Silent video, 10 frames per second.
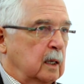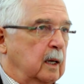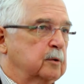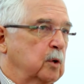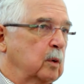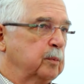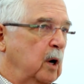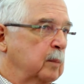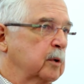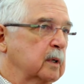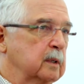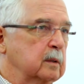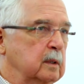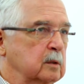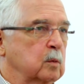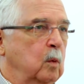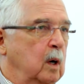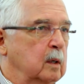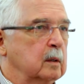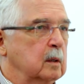Intellectual property is
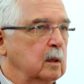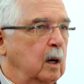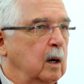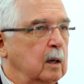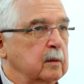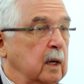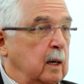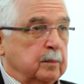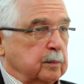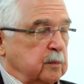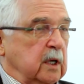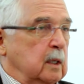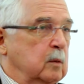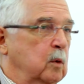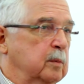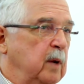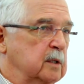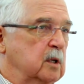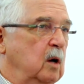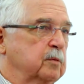one that I'm dealing with
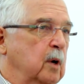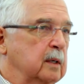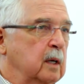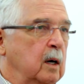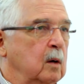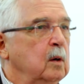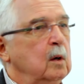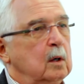myself right now,